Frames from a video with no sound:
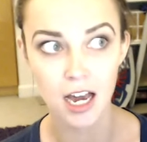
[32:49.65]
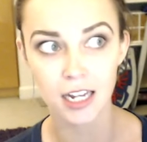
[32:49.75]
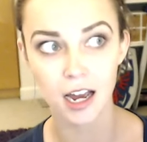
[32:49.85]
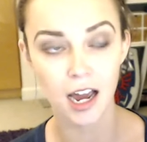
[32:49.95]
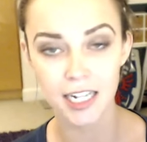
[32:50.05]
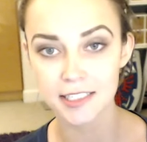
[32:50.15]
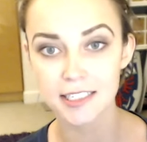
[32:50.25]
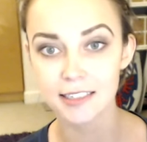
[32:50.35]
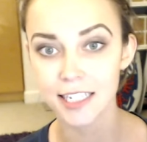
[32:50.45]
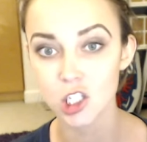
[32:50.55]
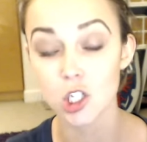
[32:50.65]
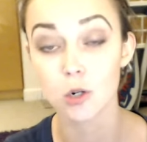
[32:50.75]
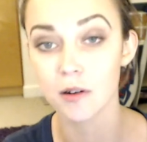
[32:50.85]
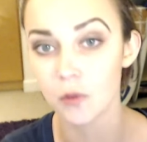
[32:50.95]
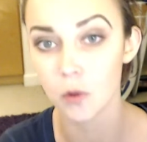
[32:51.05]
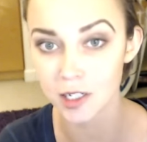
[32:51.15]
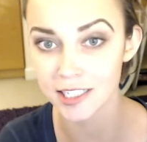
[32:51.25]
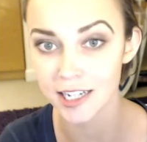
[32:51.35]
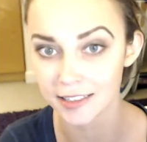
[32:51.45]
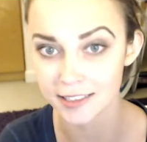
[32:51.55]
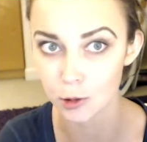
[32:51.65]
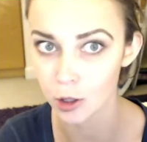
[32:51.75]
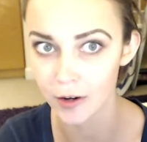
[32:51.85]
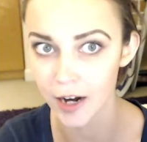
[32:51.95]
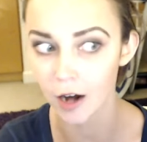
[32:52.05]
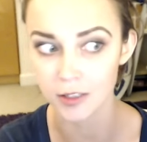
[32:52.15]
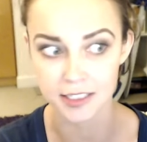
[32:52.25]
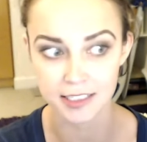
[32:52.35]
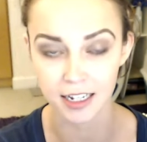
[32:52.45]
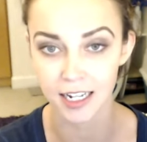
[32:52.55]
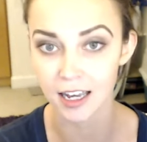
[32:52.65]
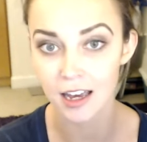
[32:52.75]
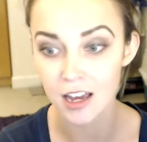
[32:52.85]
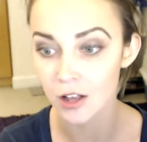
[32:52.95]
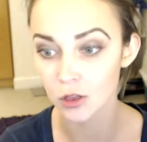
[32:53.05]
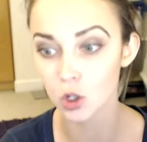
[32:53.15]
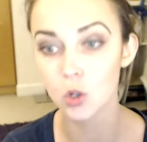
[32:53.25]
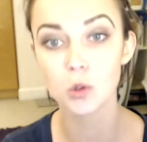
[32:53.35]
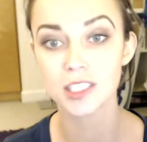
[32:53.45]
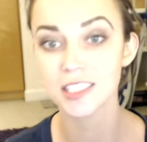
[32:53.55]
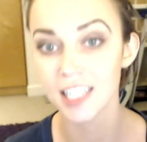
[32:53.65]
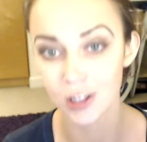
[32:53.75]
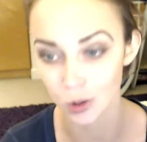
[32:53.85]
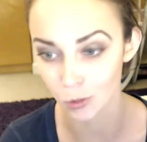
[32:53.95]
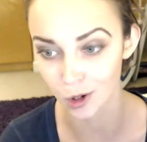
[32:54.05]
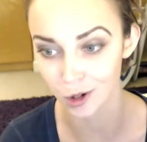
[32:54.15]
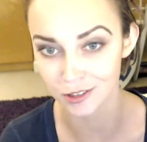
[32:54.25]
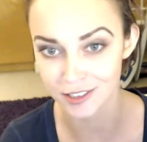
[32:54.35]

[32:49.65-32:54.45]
an isolation or a vortex to a crowd is like the coolest thing in the world.